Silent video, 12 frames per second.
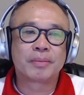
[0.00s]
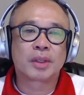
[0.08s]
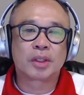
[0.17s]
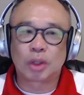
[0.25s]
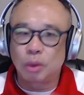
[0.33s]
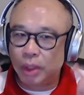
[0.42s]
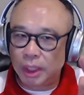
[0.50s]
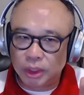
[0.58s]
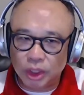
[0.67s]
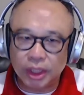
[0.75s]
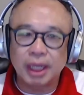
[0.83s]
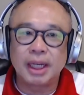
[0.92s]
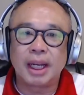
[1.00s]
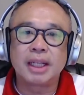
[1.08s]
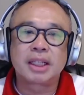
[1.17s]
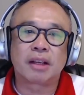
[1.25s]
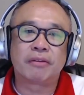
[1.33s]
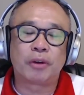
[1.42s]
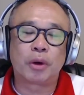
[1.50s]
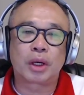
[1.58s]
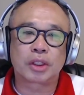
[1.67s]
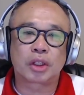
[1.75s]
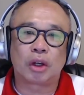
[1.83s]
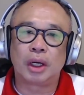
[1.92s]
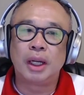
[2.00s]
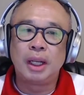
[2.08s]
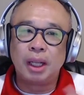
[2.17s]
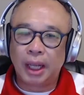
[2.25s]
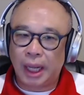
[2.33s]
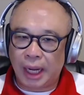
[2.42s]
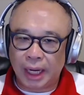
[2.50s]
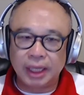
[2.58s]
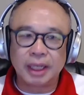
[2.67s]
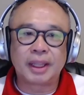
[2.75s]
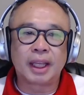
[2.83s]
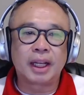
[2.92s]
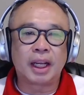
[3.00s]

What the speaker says: So stay laser focused on anything